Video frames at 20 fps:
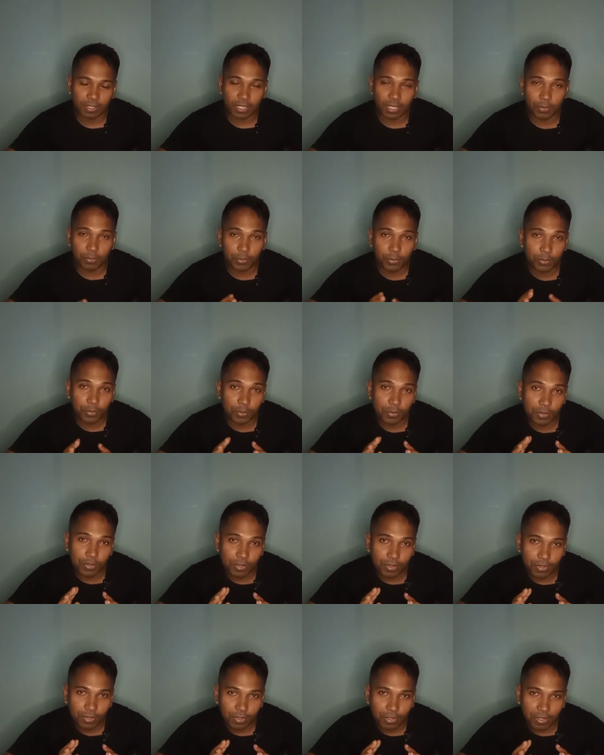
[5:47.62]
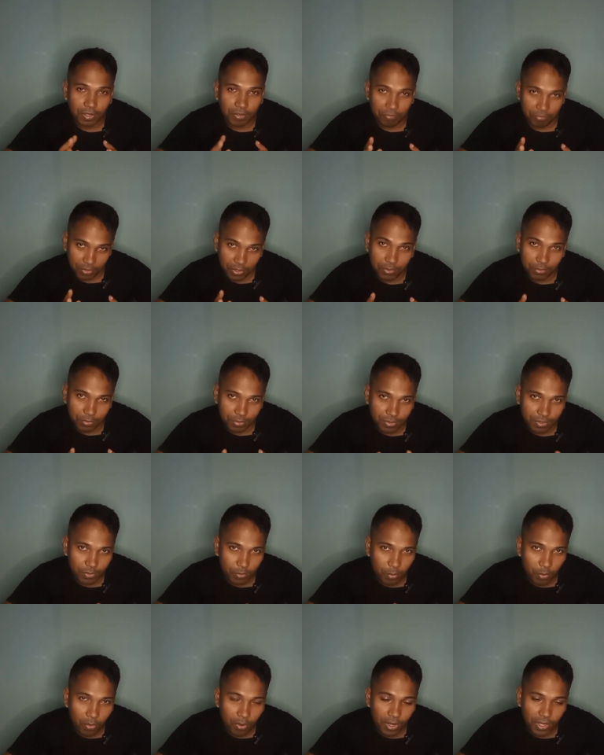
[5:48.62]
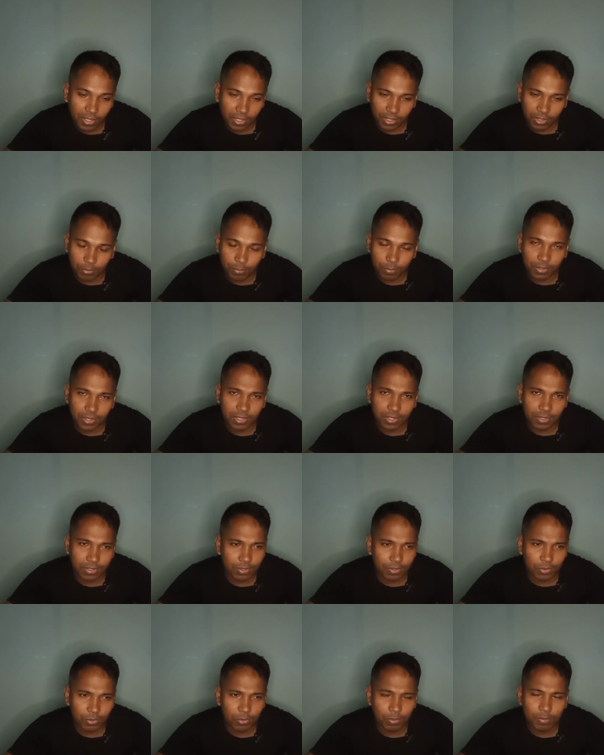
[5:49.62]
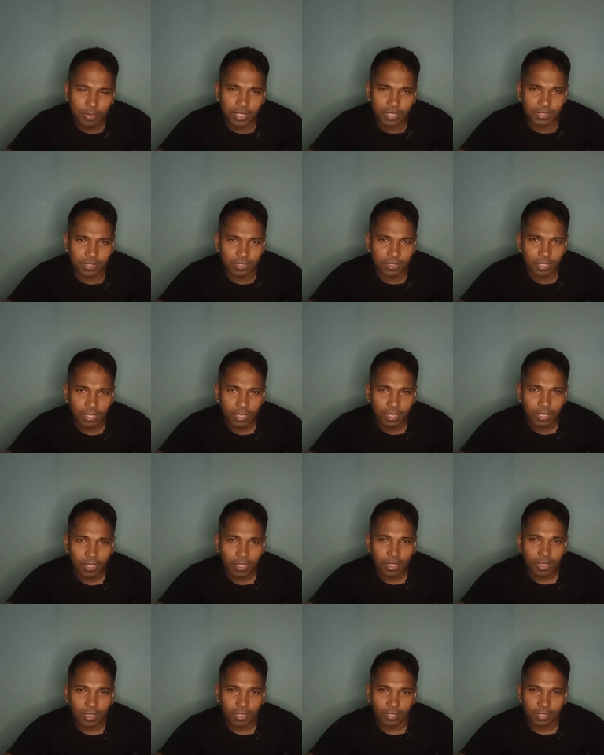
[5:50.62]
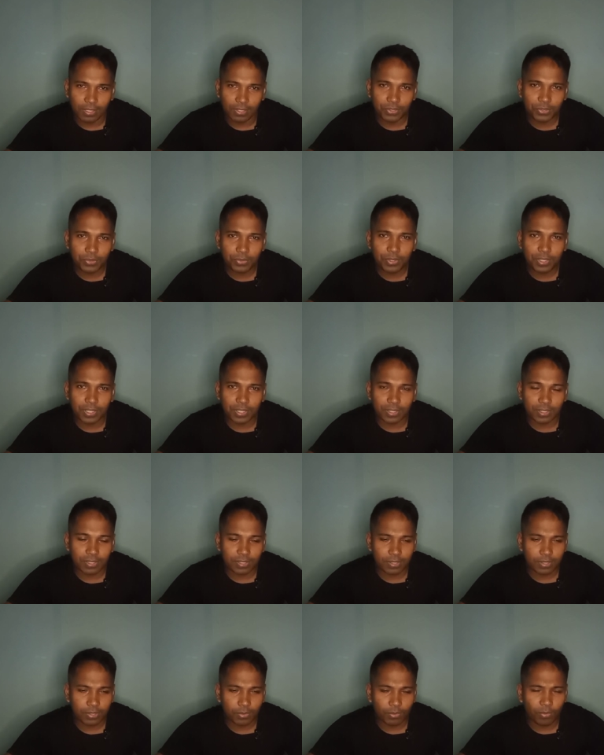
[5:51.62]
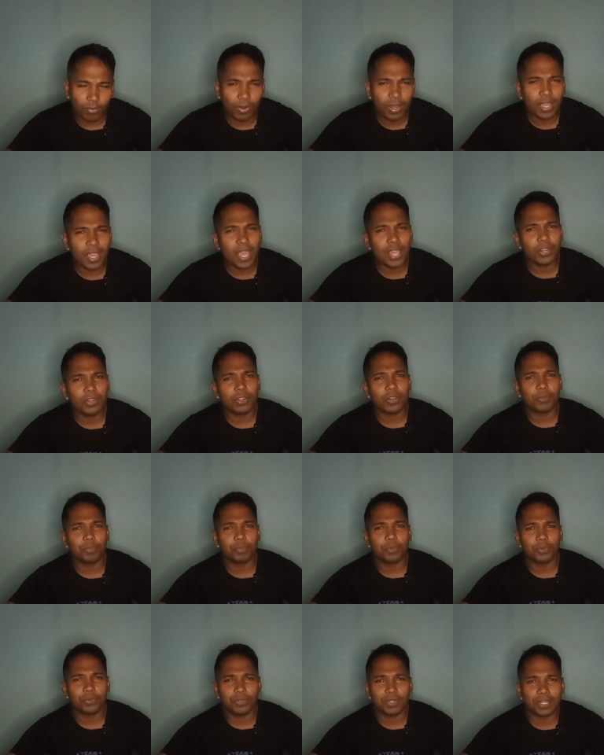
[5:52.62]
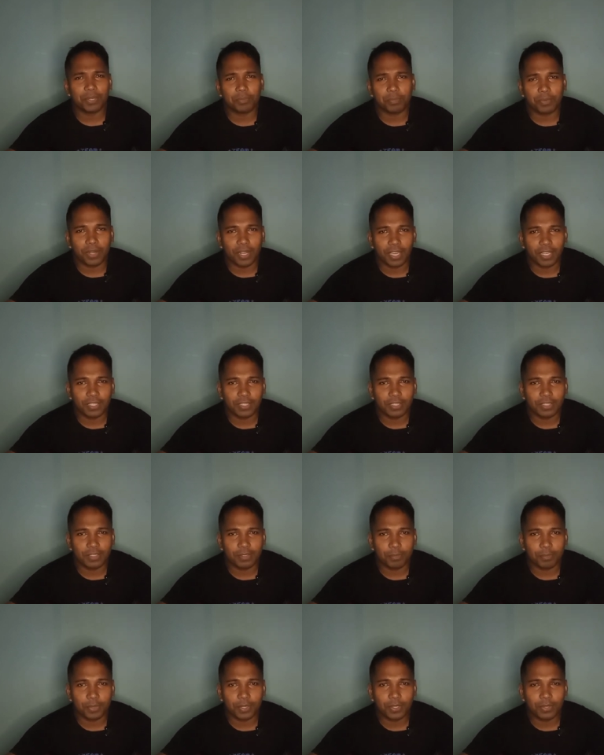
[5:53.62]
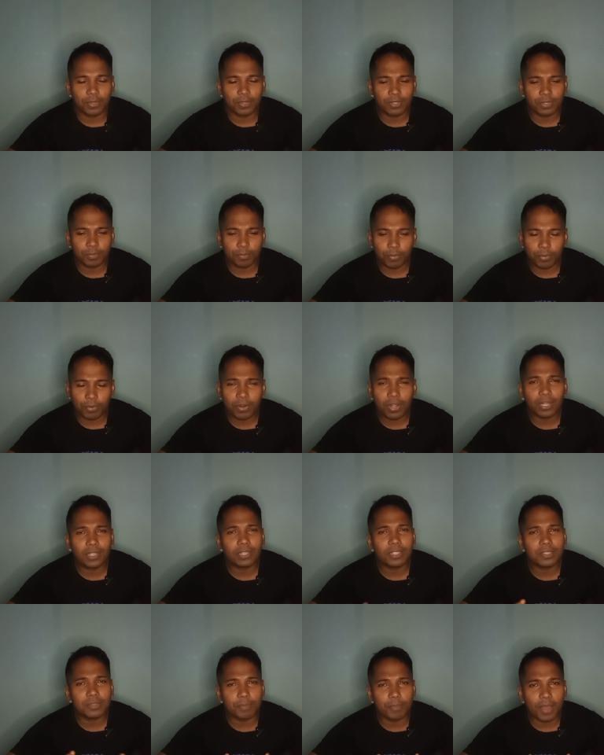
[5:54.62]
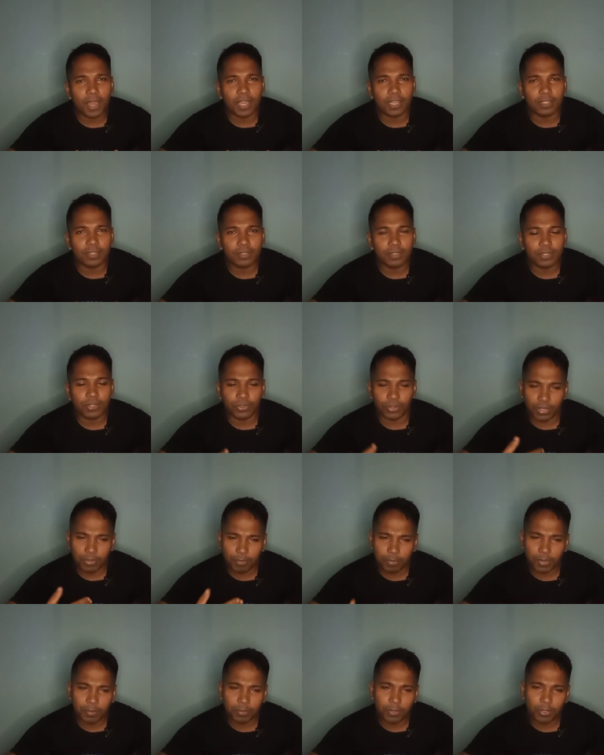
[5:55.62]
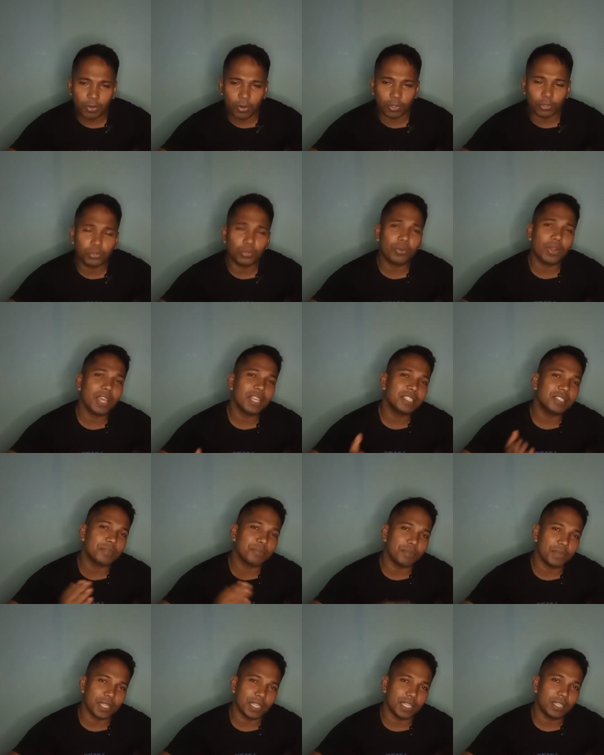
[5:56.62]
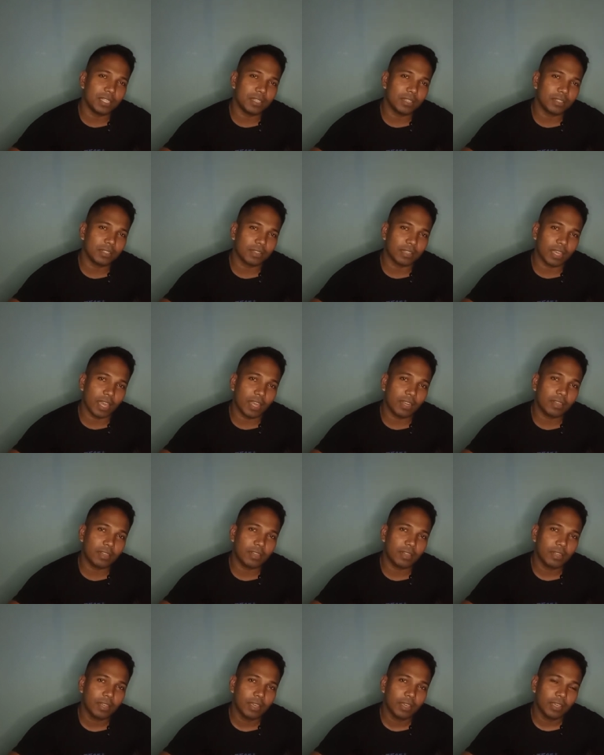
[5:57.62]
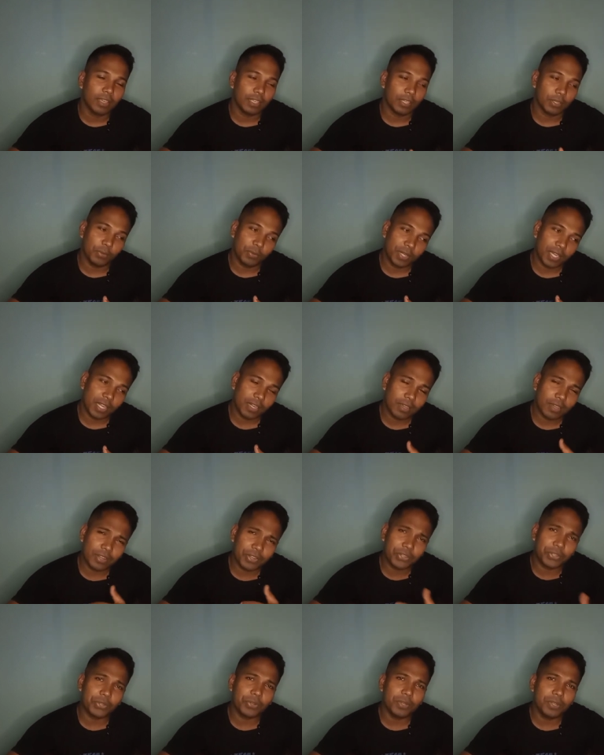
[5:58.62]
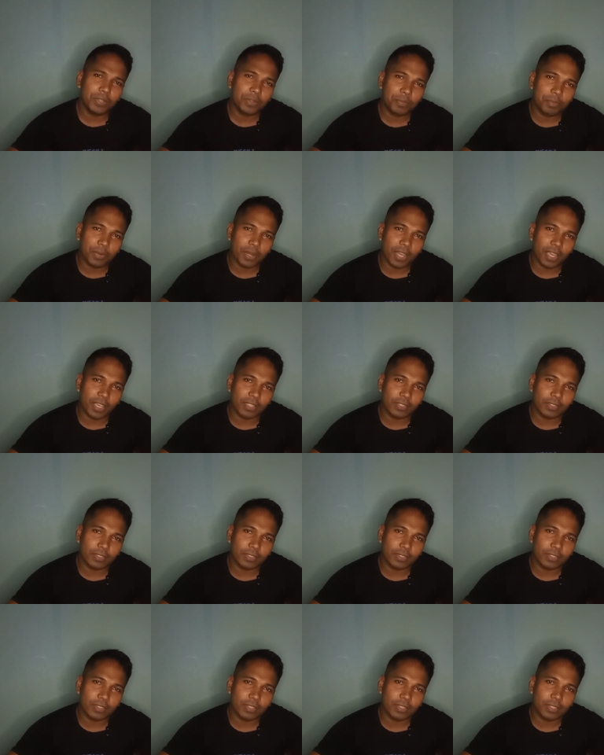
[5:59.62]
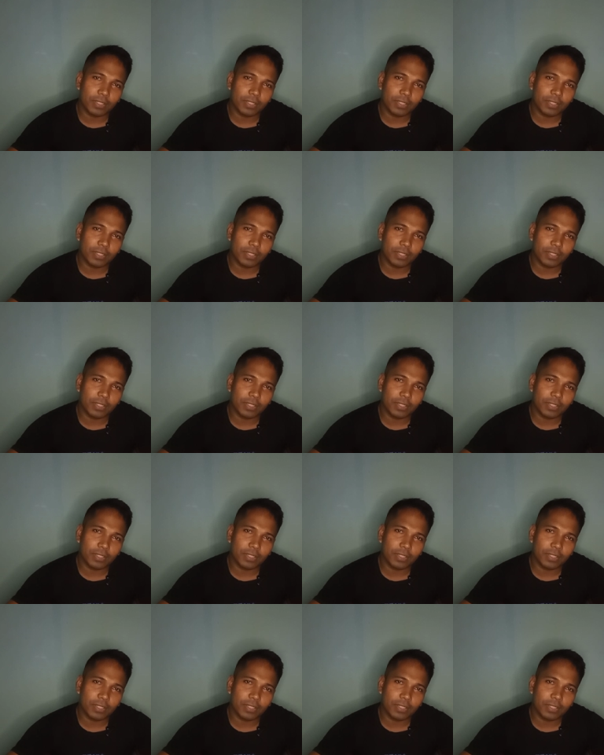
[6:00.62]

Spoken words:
Now you could confuse why it is too much increase. Why I not put that price? Because product is mine. Redbubble authorized me that you can control your price.